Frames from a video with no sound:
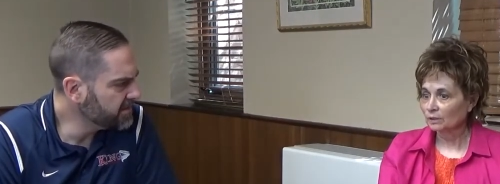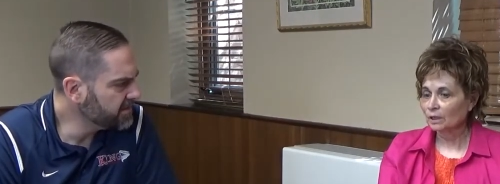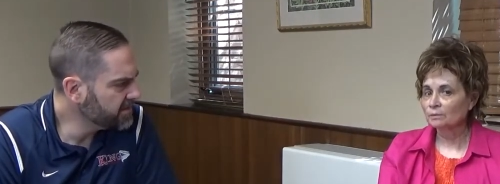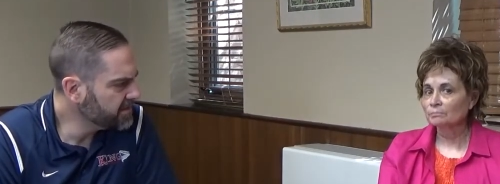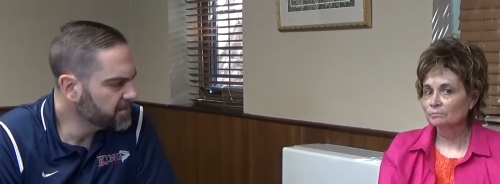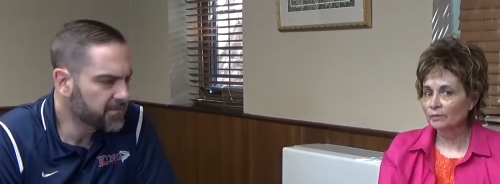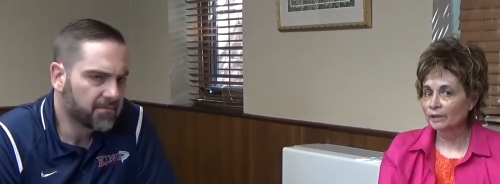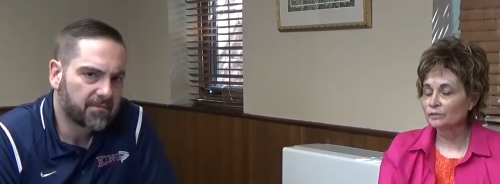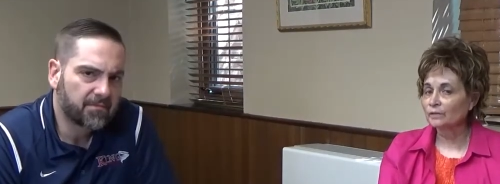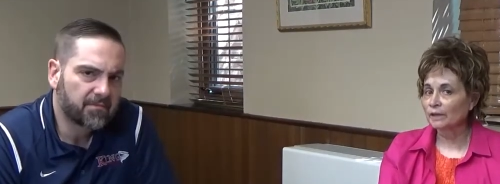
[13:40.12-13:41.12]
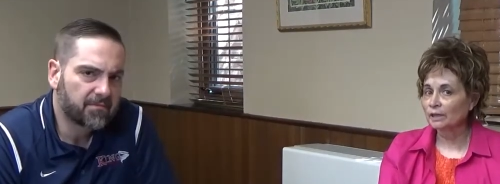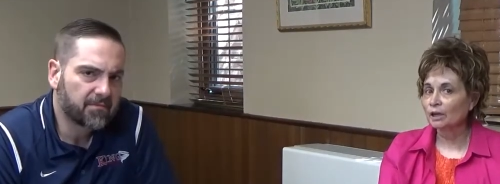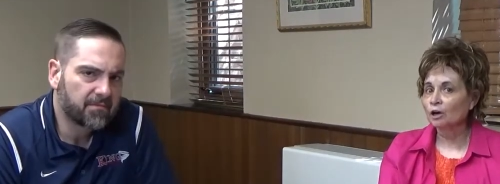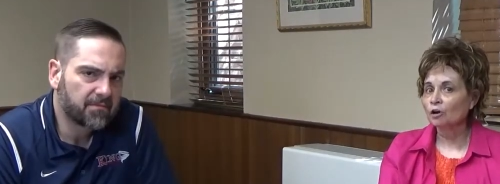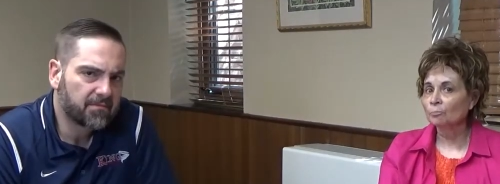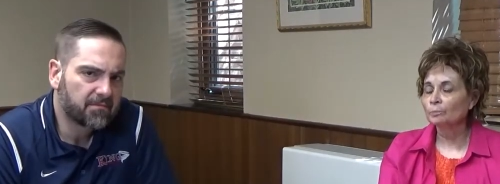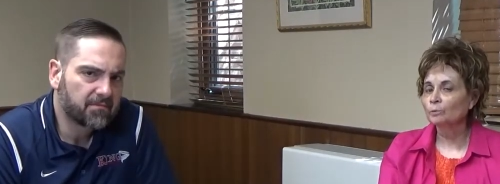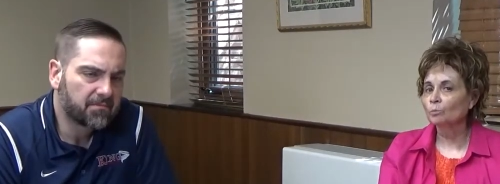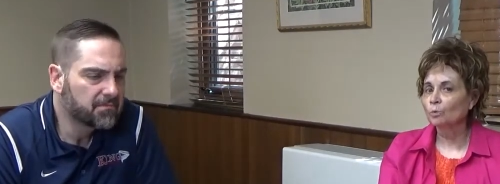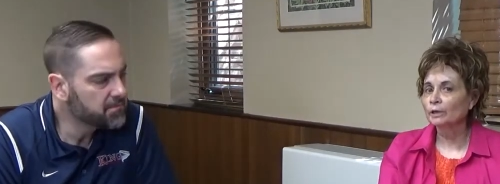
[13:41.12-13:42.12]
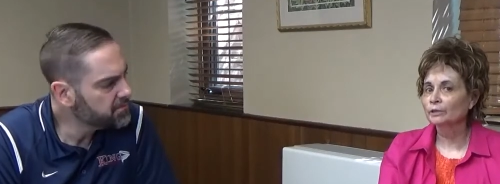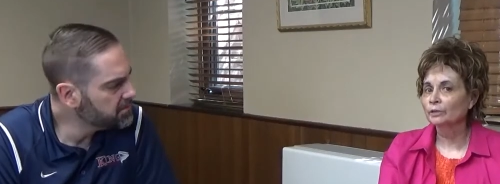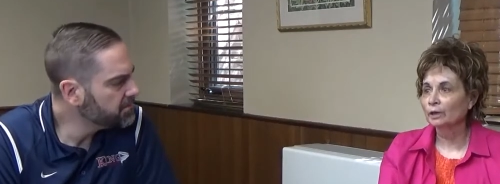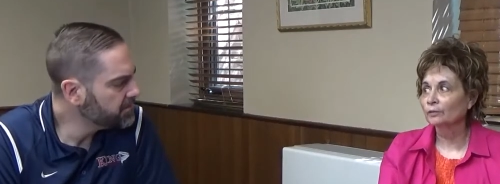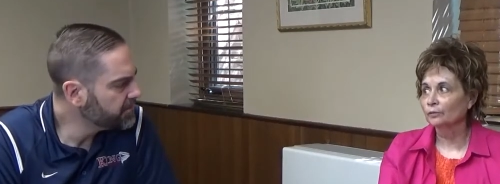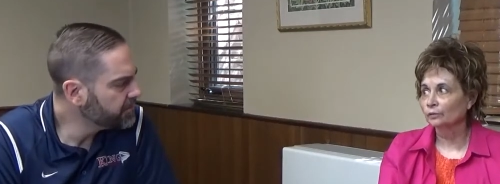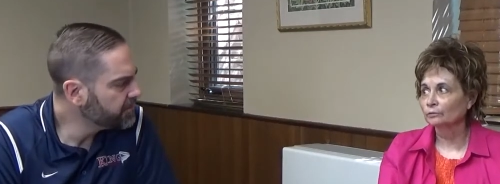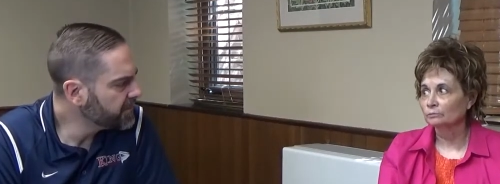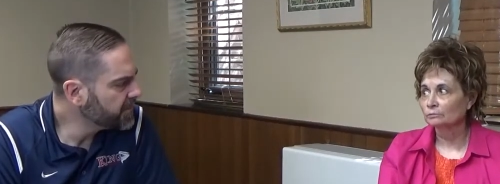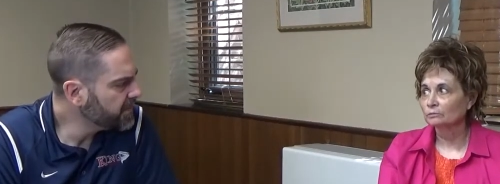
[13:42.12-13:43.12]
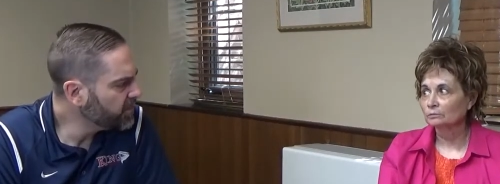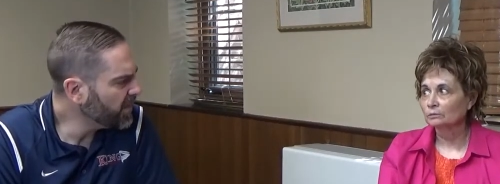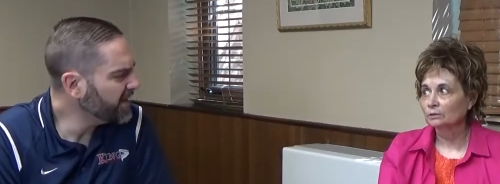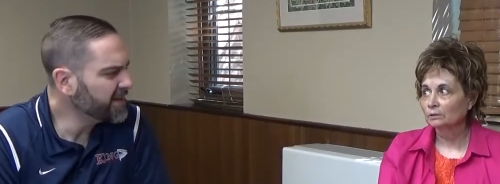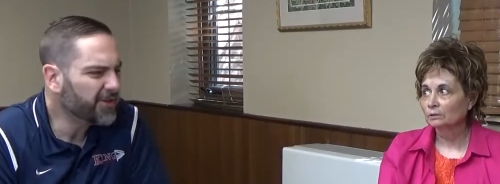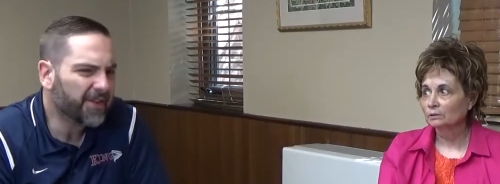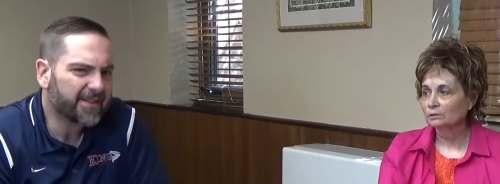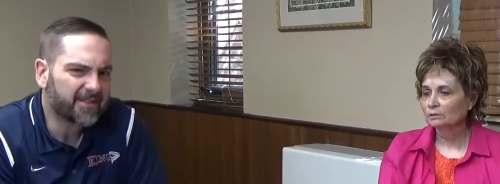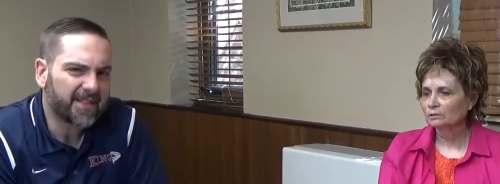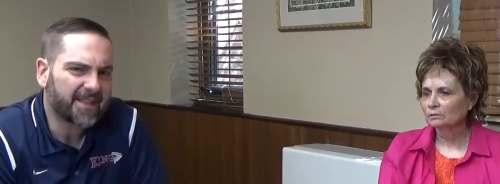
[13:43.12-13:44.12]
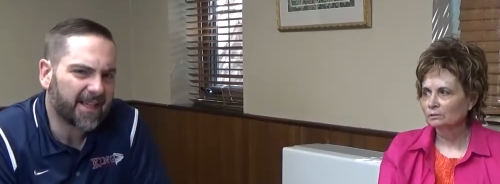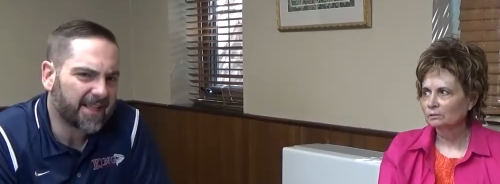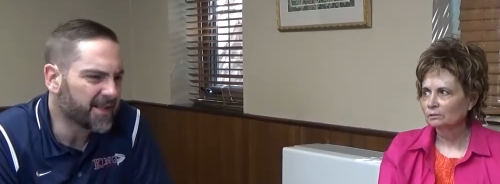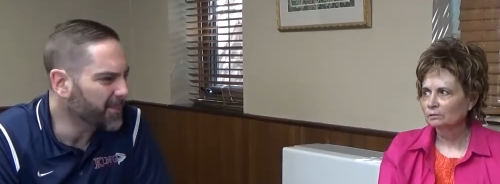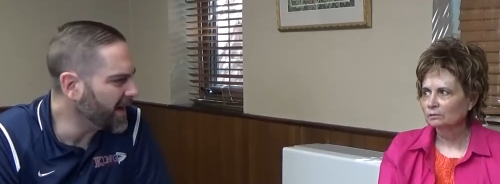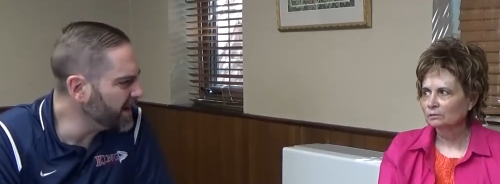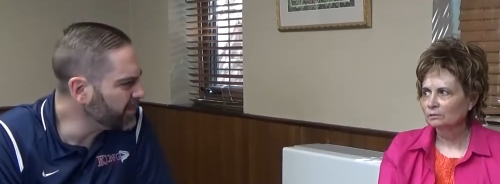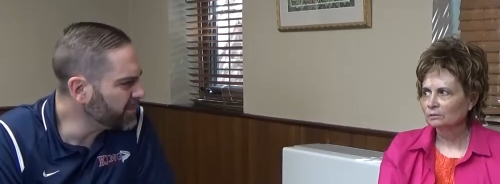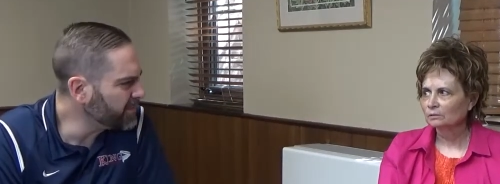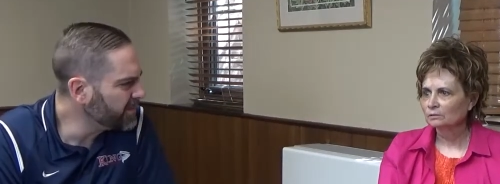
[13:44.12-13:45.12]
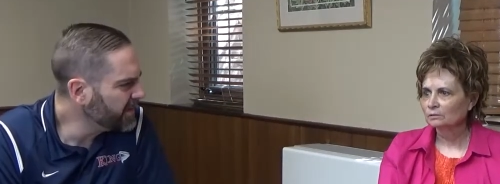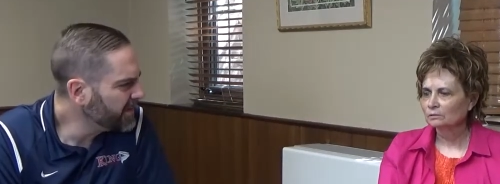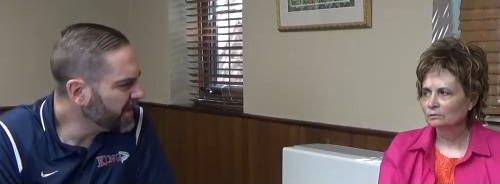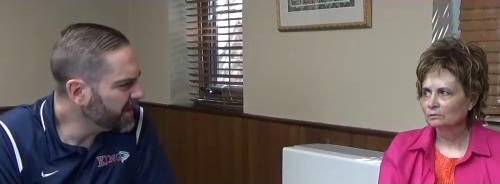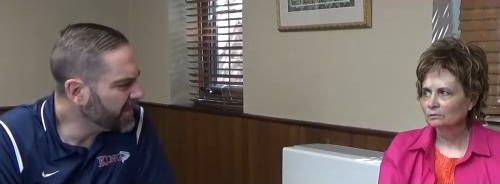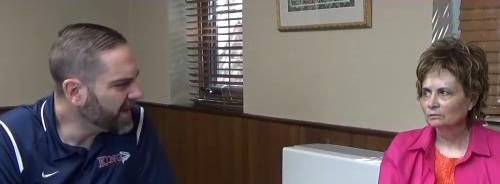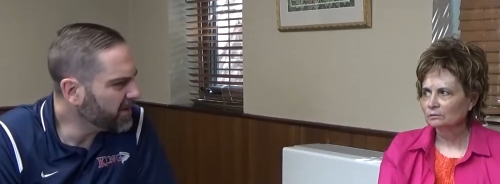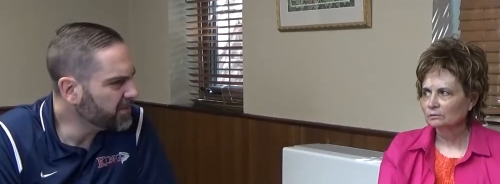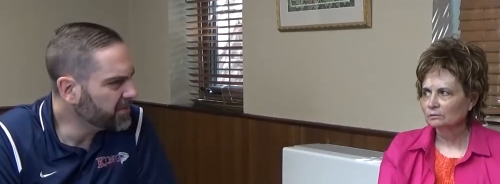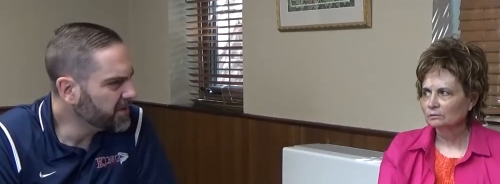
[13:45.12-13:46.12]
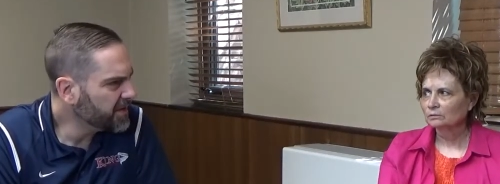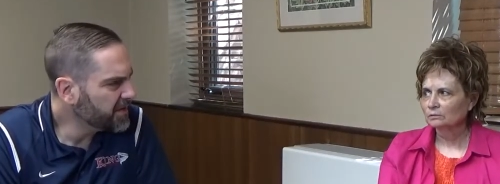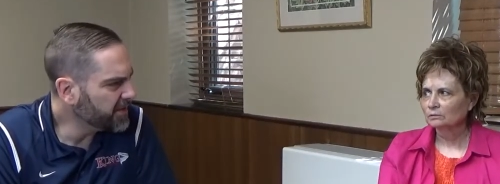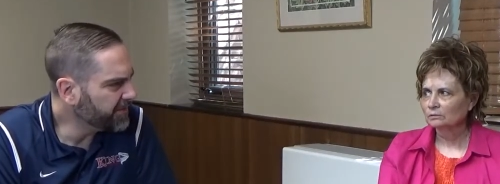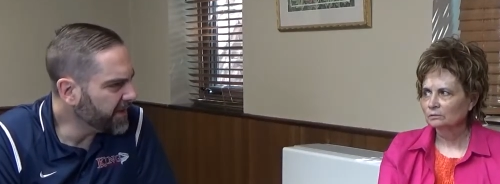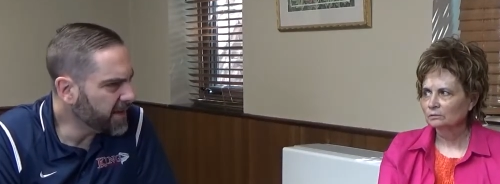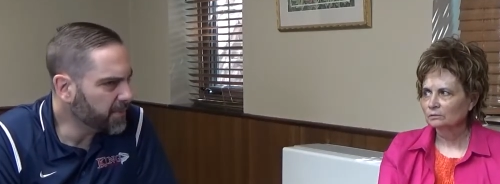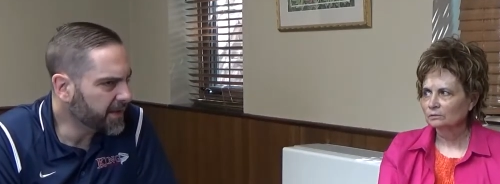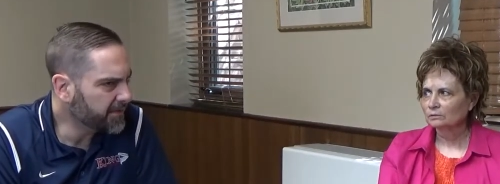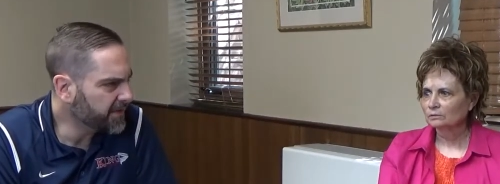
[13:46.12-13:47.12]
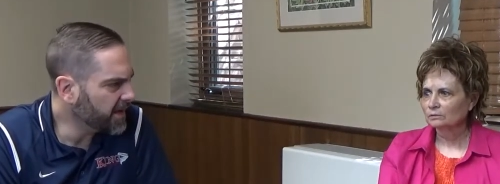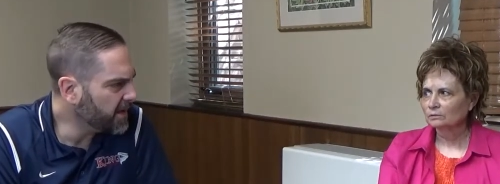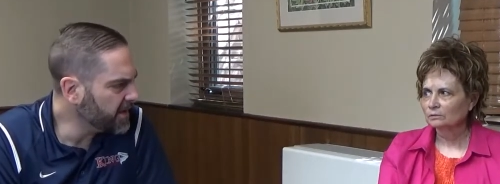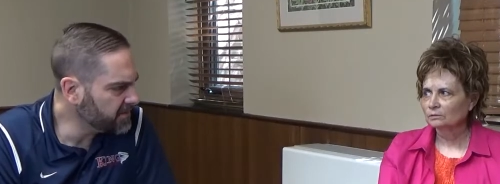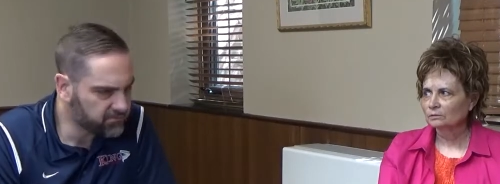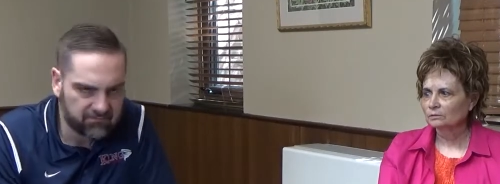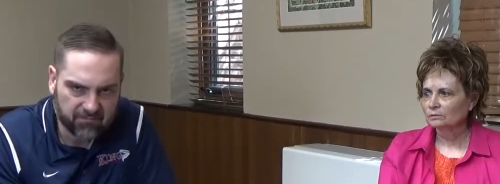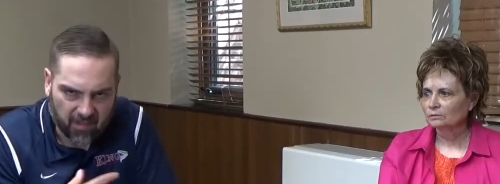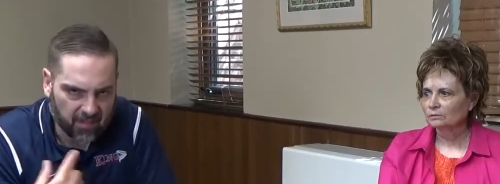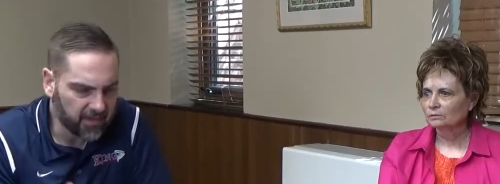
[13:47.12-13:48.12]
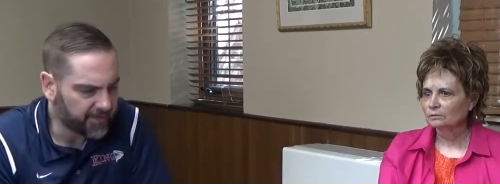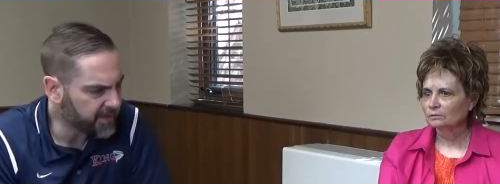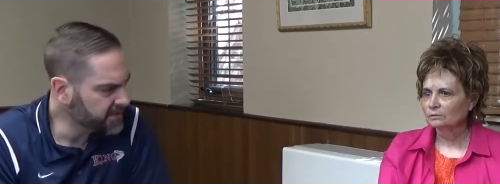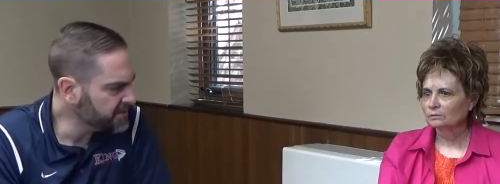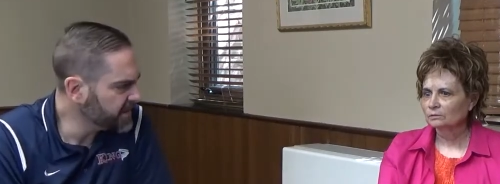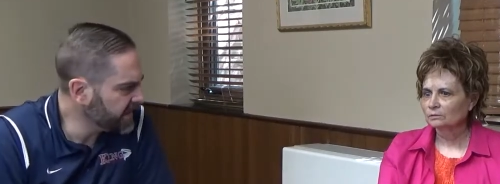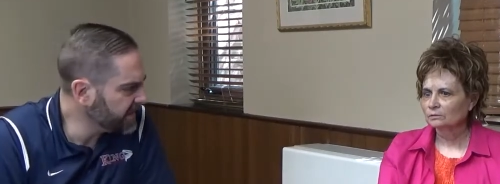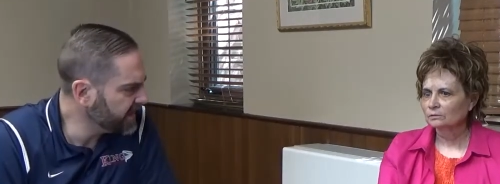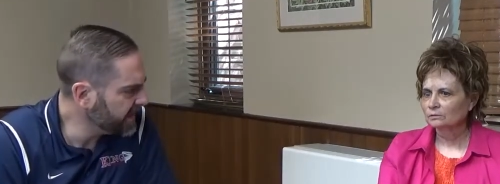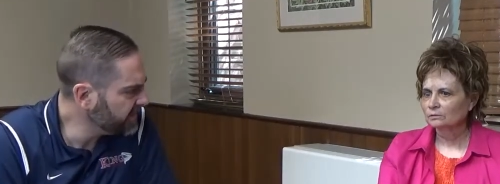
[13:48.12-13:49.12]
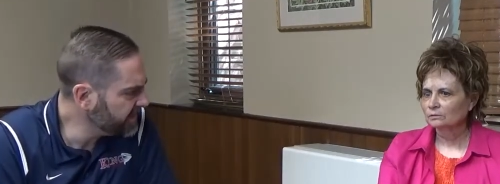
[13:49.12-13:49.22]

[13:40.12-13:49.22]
Speaker 1: Yep, they, they help one another.
Speaker 2: What? Do you think there's anything in the Bible about the family of God? all of us taking care